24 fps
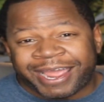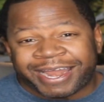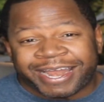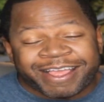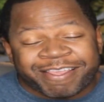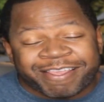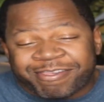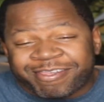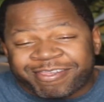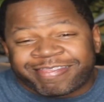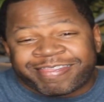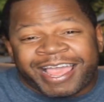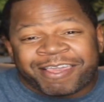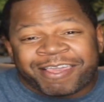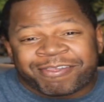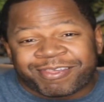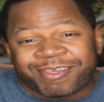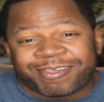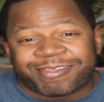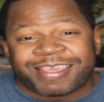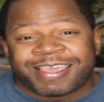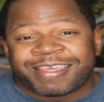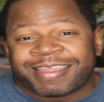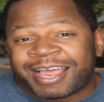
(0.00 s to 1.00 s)
It's nice to
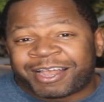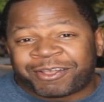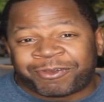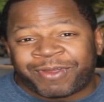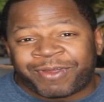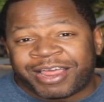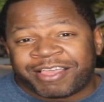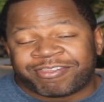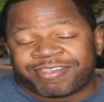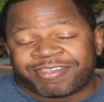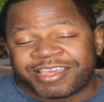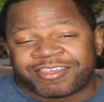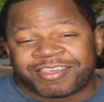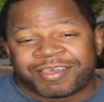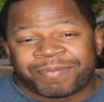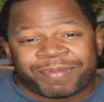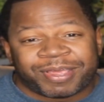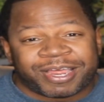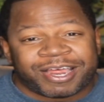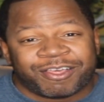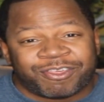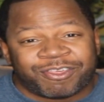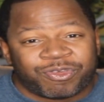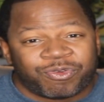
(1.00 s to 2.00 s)
see that transition,
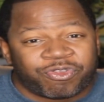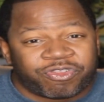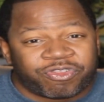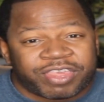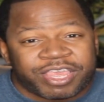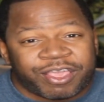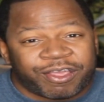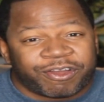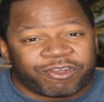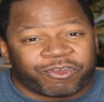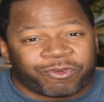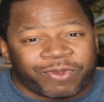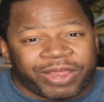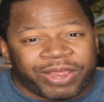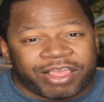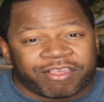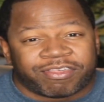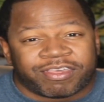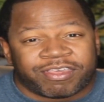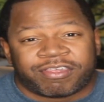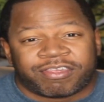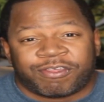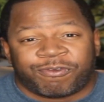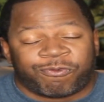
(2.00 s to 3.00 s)
because you see her
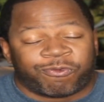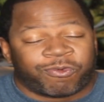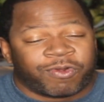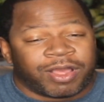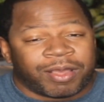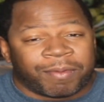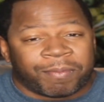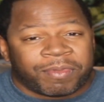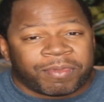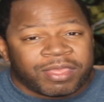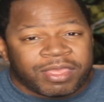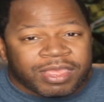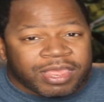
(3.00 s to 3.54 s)
transition from